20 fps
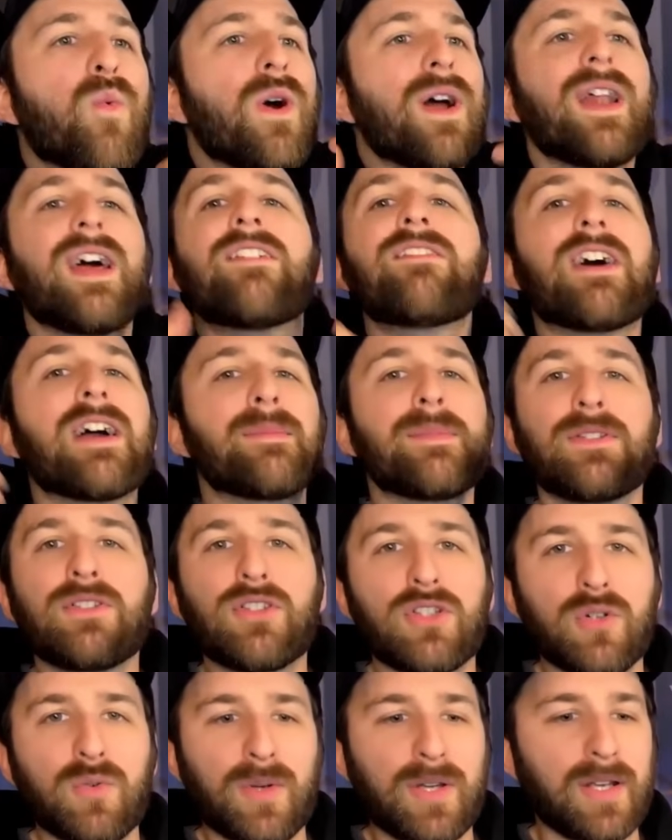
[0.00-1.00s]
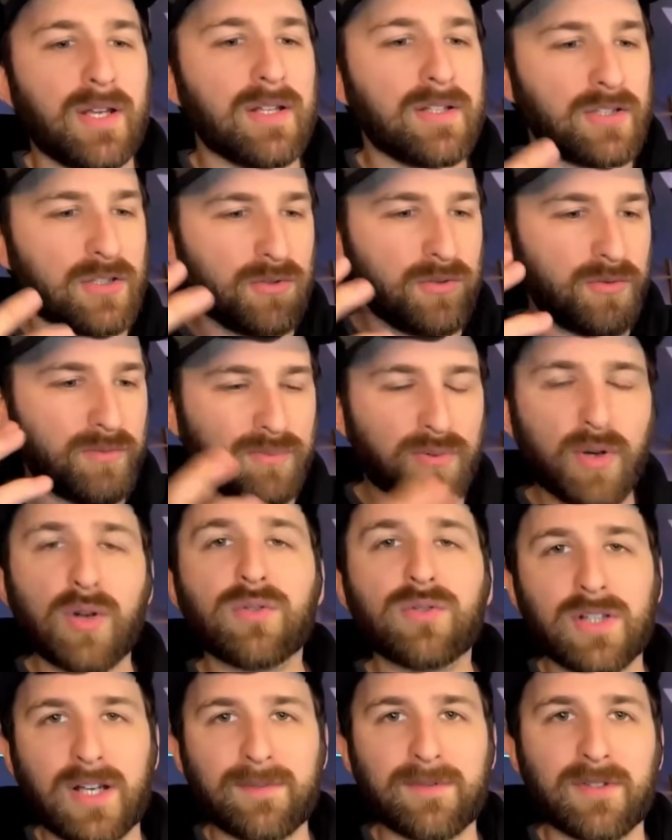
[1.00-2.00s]
What have I been doing to
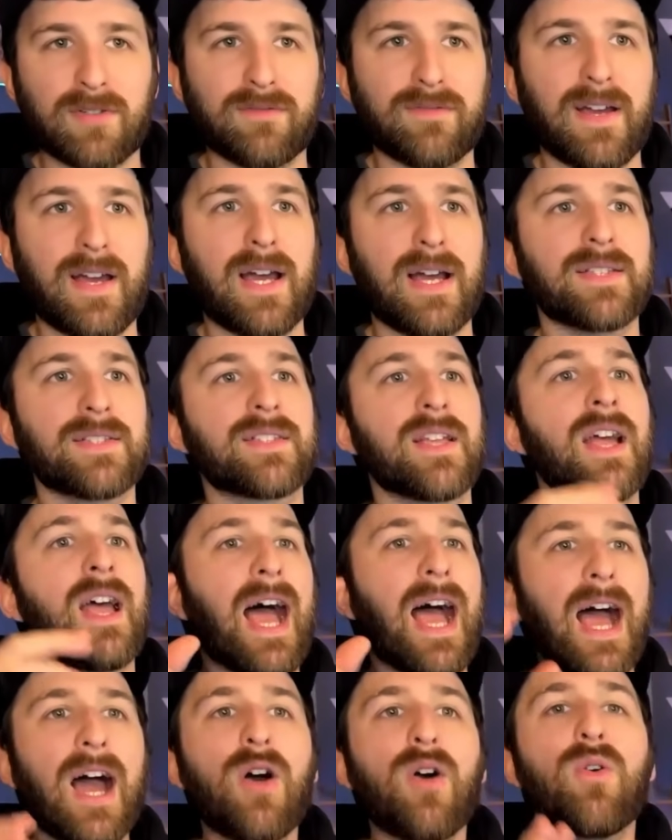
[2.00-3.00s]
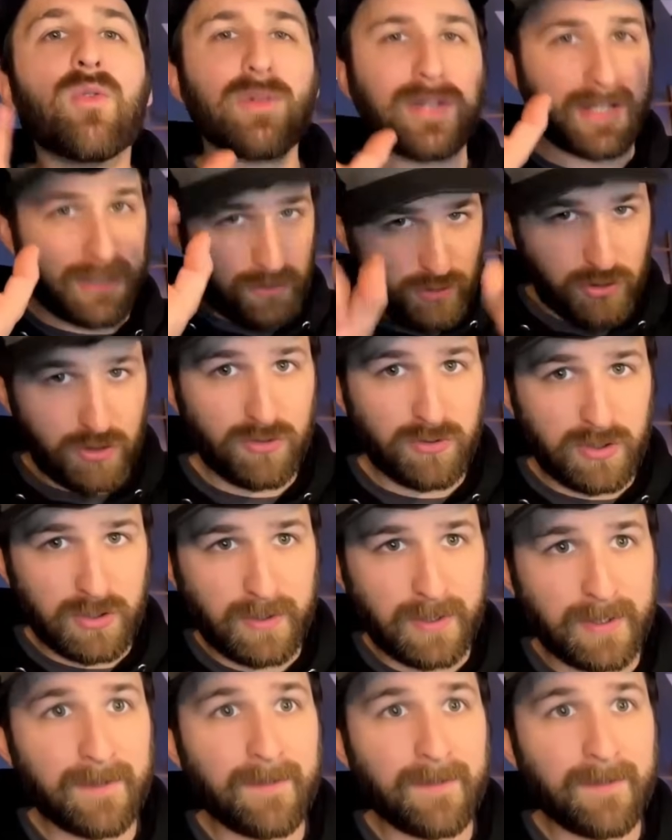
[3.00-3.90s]
prototype so fast? How can you do